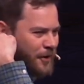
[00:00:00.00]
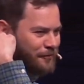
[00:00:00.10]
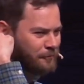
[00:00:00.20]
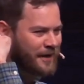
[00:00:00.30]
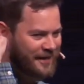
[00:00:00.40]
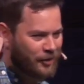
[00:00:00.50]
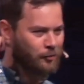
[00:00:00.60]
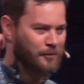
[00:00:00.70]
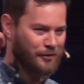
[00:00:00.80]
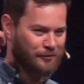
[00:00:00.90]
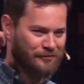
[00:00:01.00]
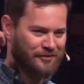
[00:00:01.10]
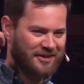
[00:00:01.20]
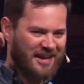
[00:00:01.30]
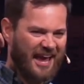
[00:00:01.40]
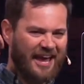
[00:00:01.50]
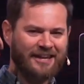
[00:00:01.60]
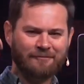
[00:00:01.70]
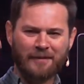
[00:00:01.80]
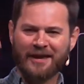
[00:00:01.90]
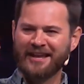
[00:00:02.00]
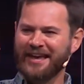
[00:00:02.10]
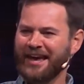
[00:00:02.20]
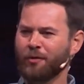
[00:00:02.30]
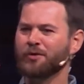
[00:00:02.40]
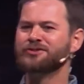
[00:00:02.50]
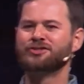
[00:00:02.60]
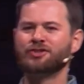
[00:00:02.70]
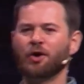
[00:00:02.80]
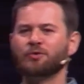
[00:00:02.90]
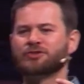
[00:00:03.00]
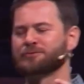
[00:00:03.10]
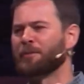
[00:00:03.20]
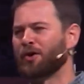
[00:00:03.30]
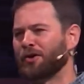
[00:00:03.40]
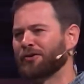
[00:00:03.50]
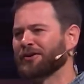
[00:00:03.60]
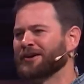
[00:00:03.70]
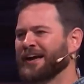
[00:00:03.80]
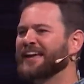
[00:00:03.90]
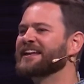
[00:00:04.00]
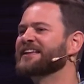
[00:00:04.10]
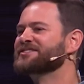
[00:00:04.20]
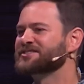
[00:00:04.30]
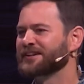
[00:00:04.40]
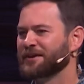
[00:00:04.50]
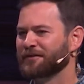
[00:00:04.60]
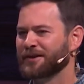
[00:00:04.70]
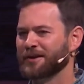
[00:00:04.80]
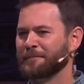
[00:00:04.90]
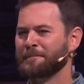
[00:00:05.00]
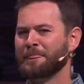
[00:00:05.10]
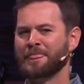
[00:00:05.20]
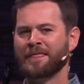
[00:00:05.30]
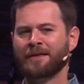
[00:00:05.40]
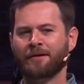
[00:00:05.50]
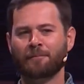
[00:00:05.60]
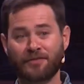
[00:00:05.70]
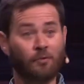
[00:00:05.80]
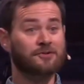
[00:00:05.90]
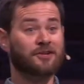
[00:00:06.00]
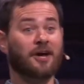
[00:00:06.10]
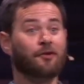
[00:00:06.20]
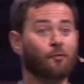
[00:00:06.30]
of my elbow. And man, it was so small and insignificant. But there was another